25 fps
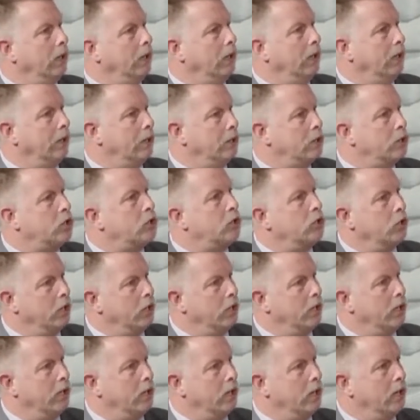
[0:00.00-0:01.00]
it
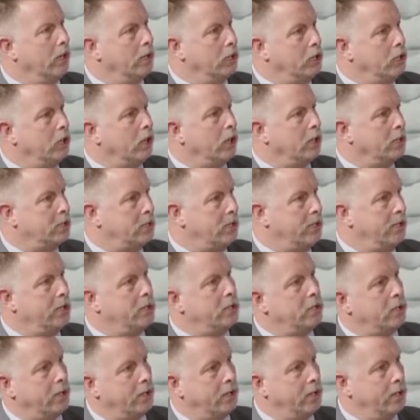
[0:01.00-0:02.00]
should adjust
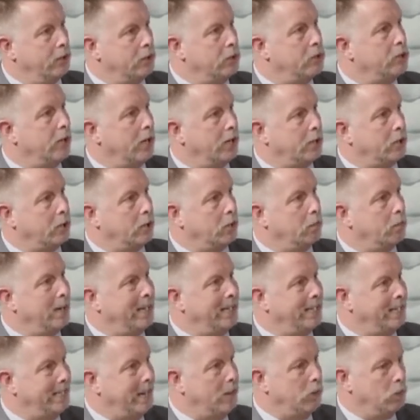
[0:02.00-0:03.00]
each intersection
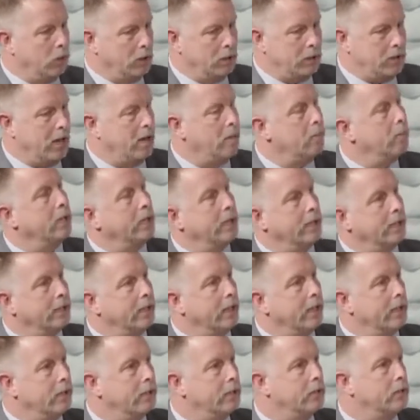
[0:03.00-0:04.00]
based on what's happening at
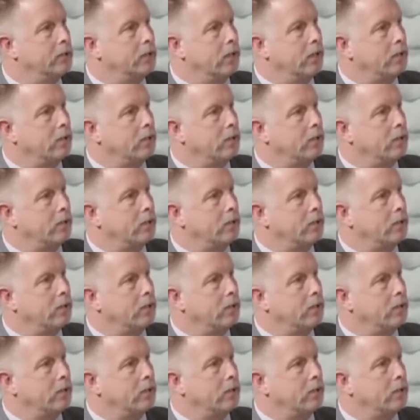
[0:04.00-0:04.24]
that intersection.